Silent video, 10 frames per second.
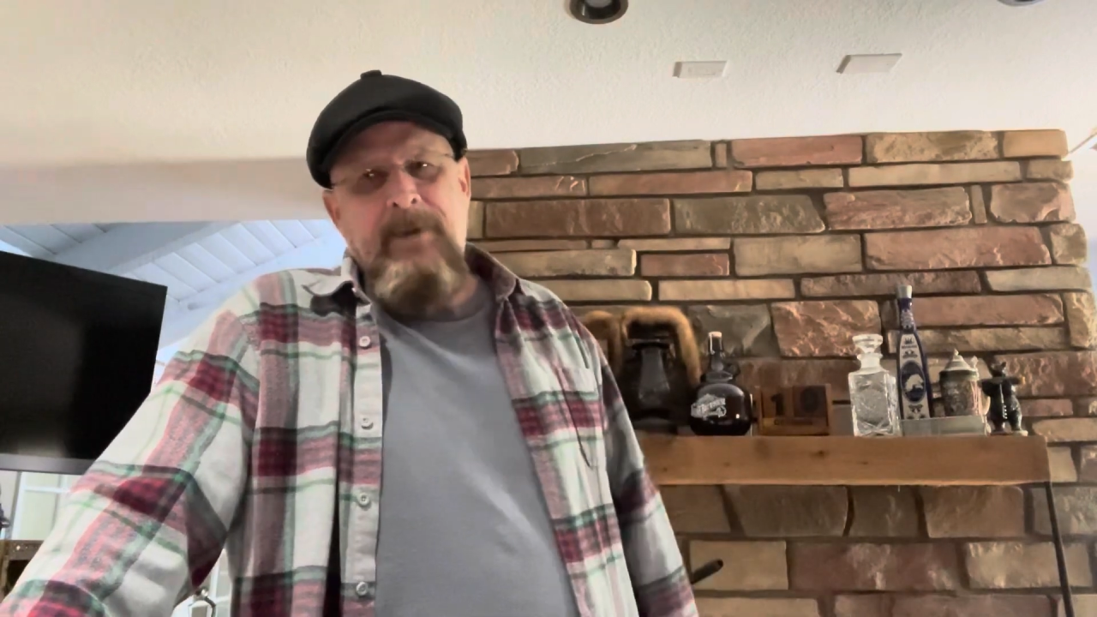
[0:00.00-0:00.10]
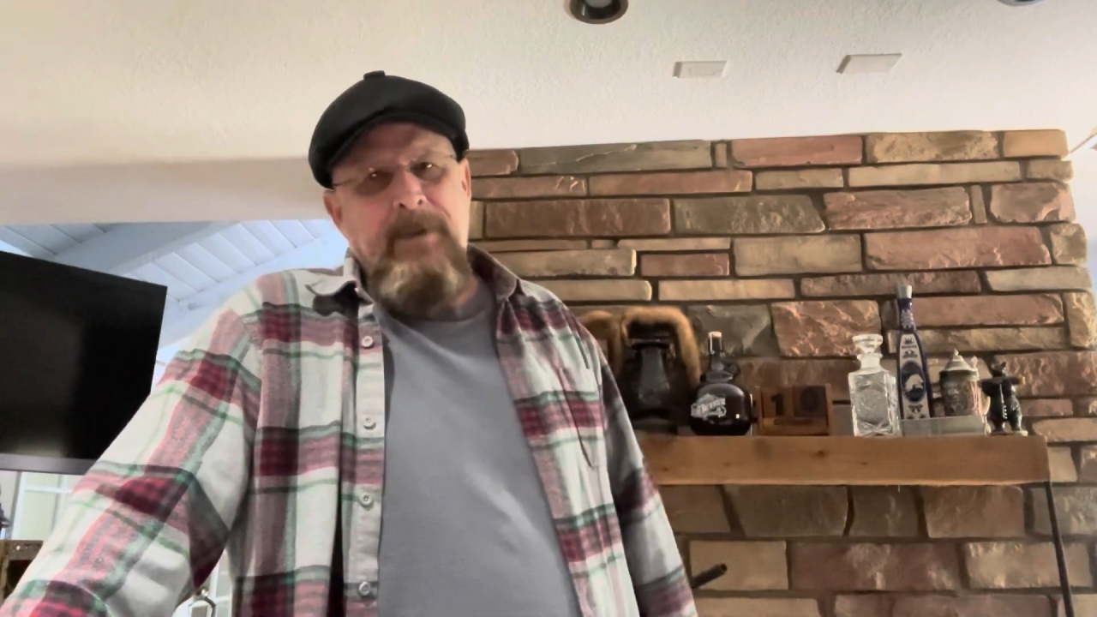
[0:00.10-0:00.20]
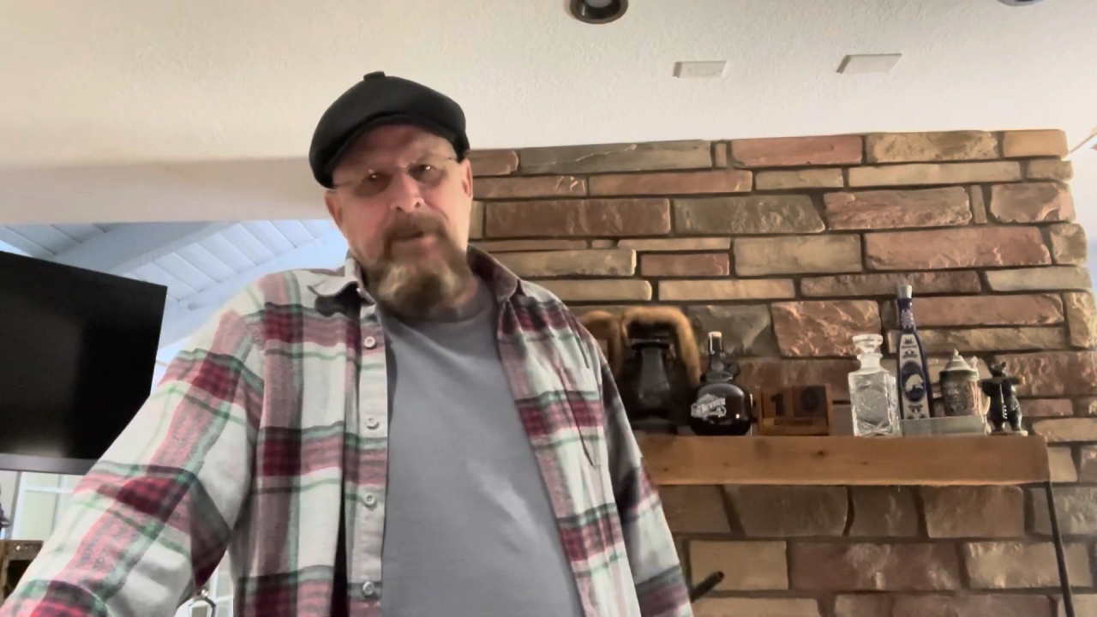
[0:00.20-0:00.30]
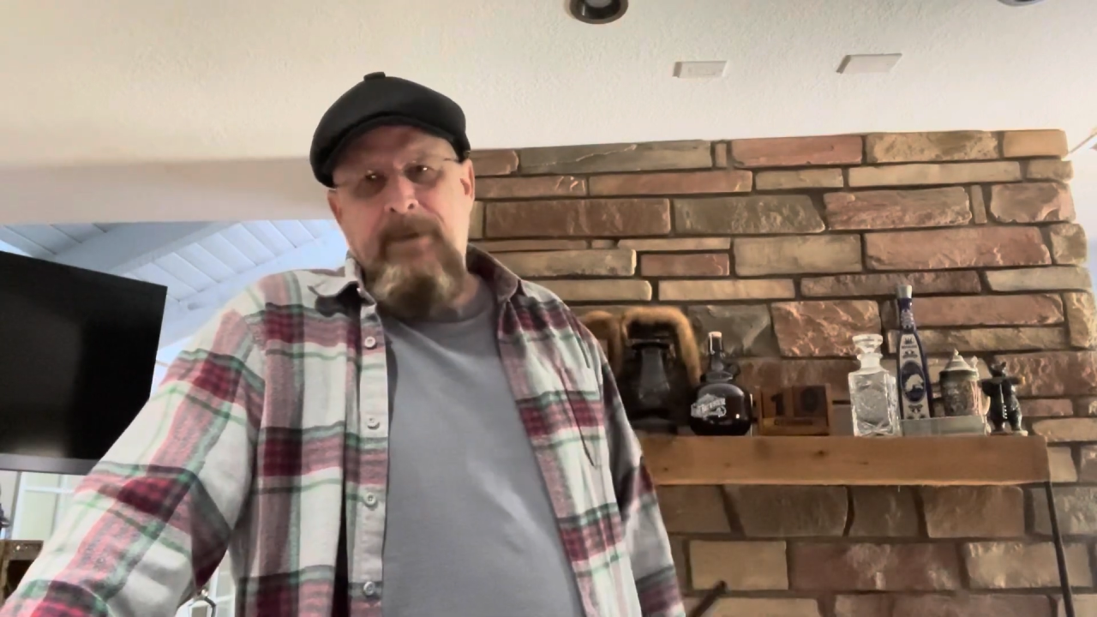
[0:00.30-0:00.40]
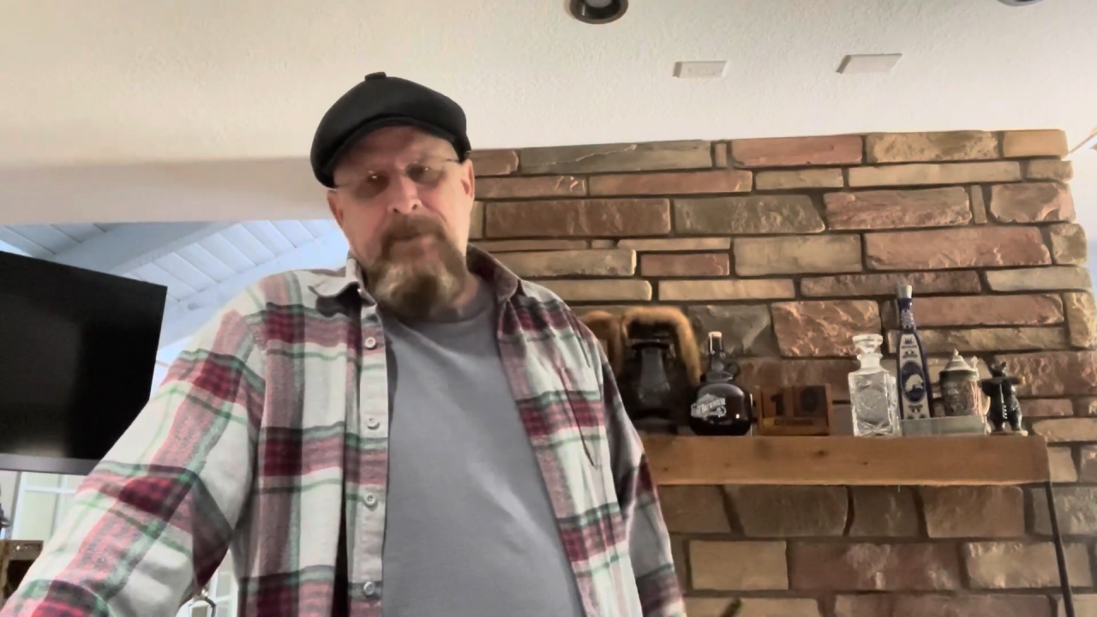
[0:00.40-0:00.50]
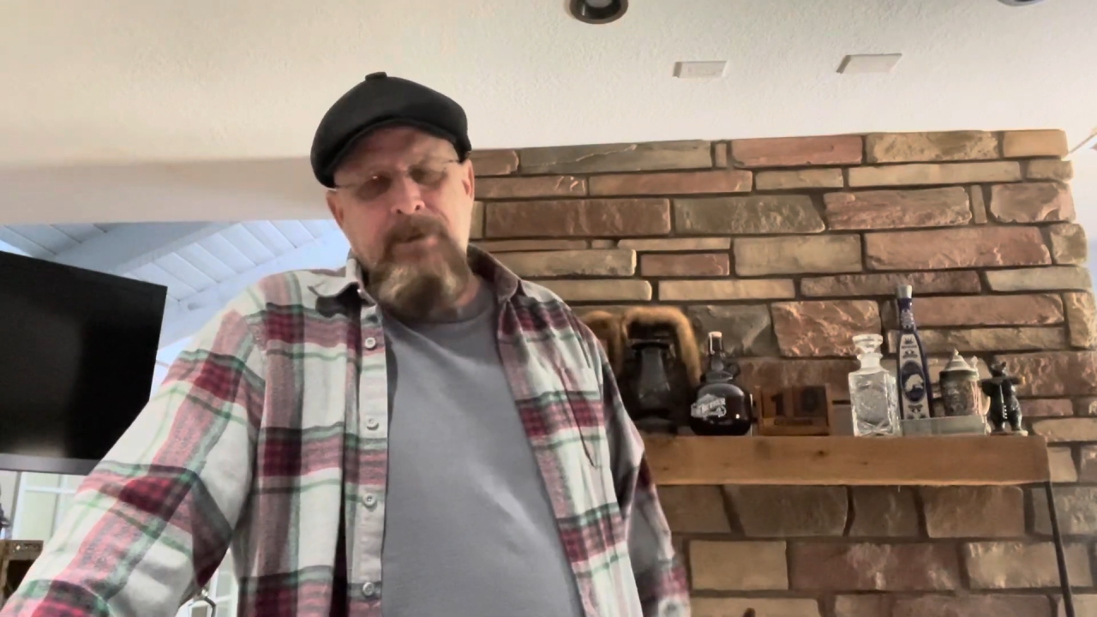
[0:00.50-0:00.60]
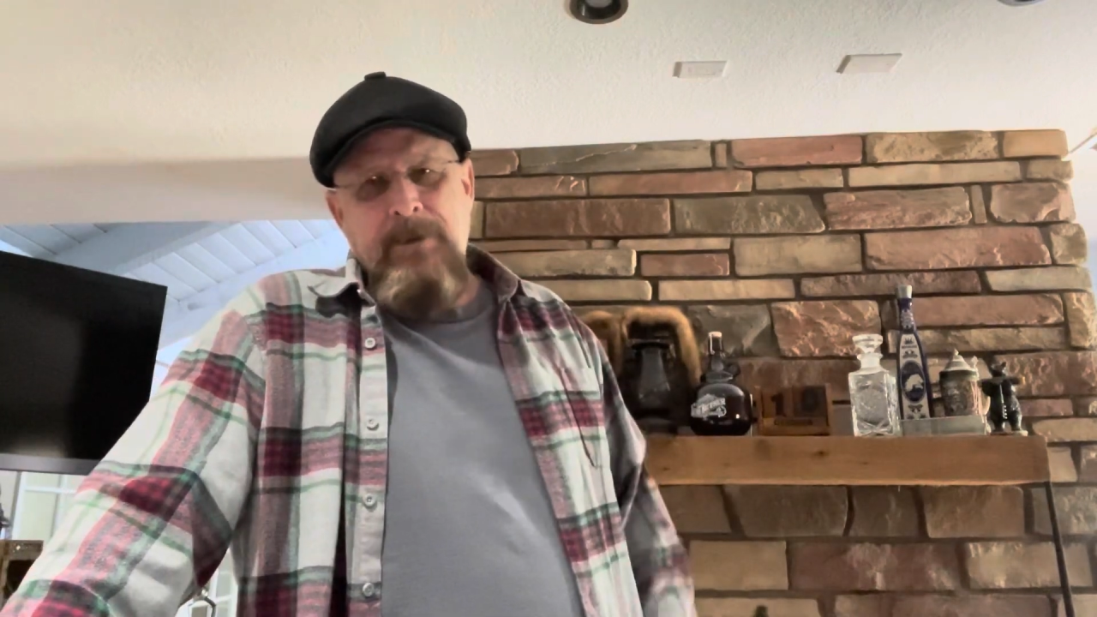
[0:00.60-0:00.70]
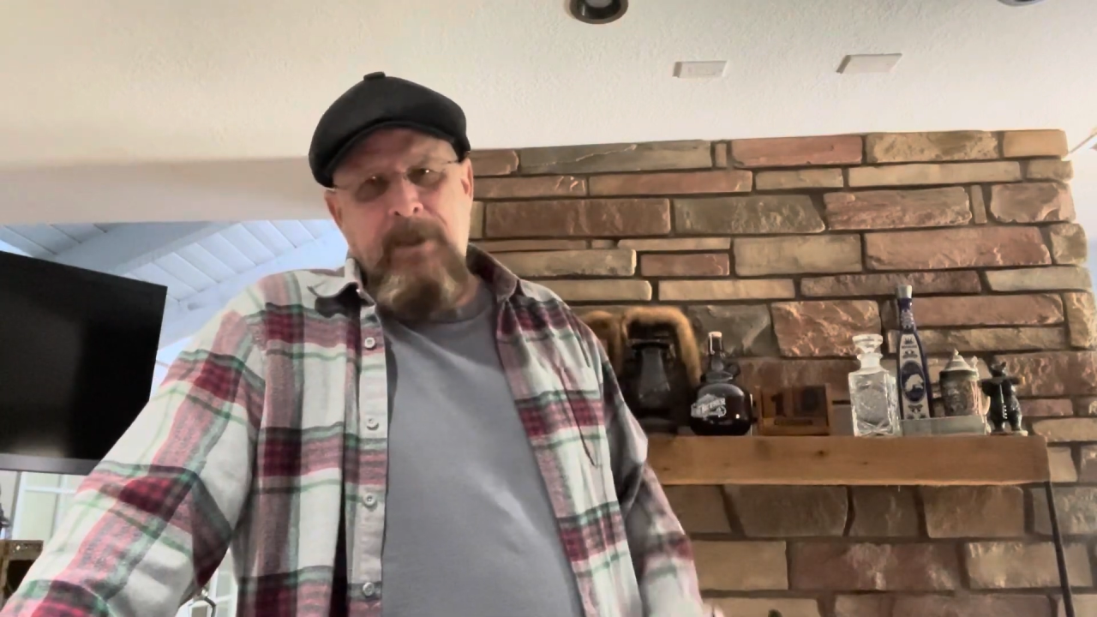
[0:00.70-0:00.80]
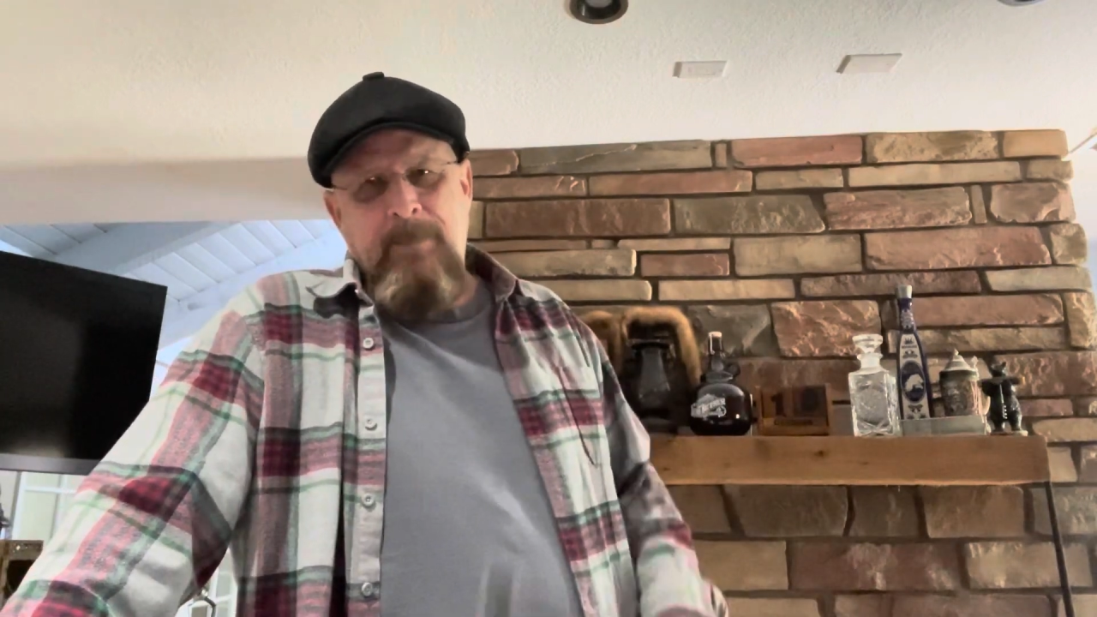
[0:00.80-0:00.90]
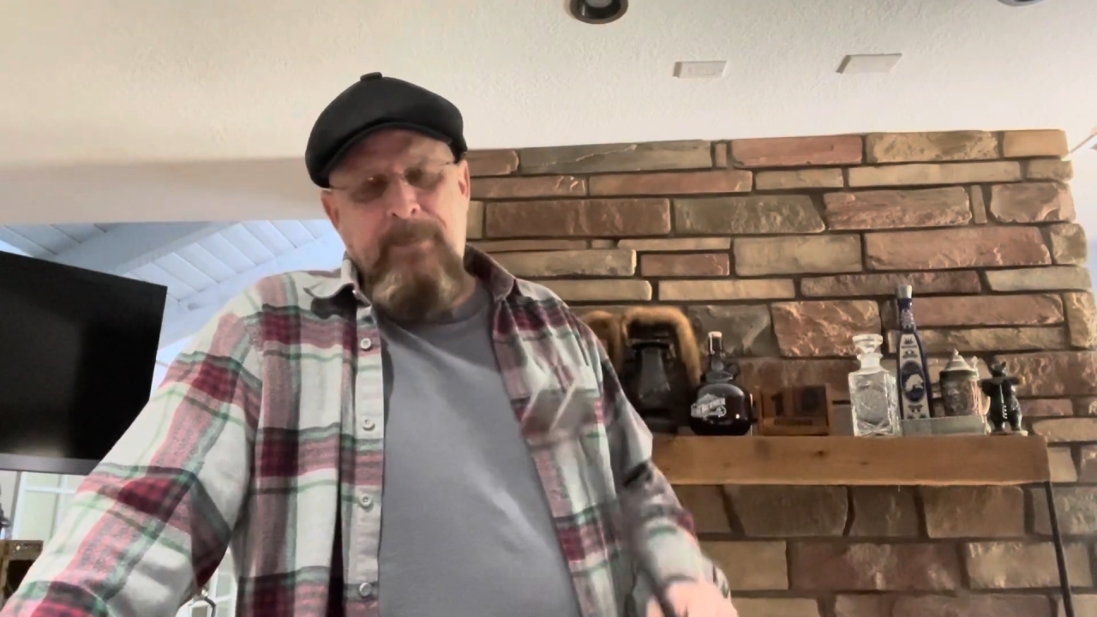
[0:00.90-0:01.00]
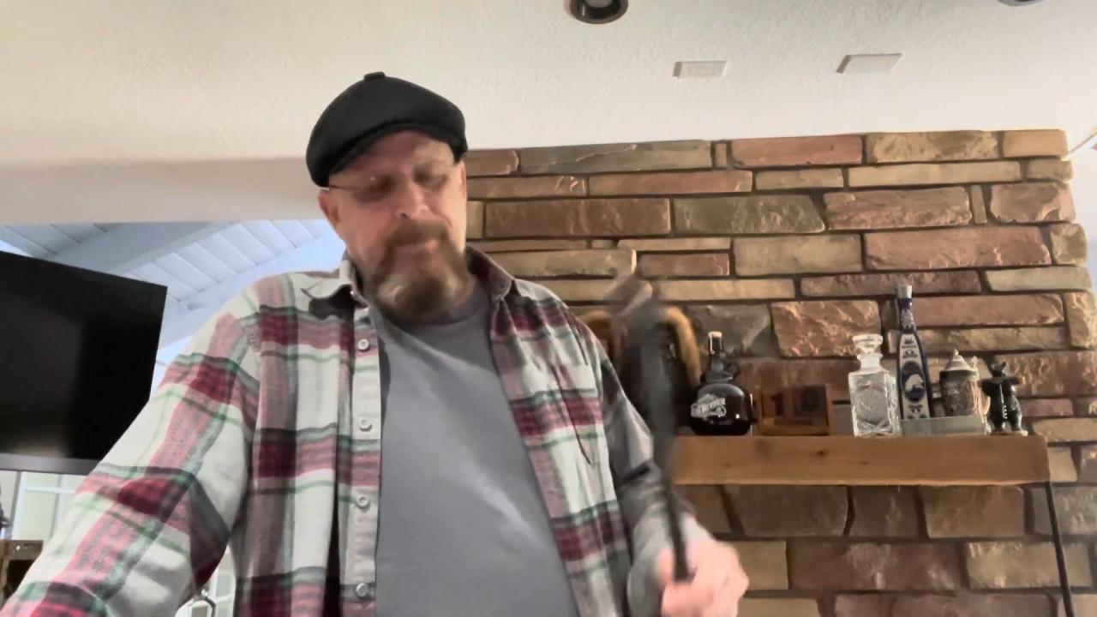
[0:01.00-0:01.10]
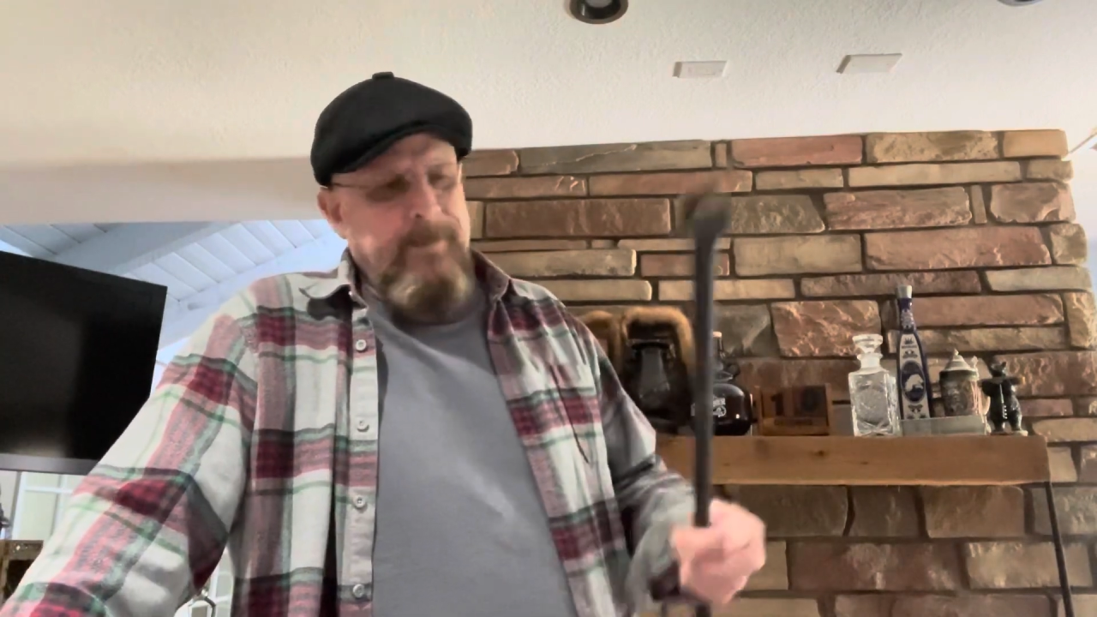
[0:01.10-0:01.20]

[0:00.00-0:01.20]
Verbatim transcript: Uh, they're cheap.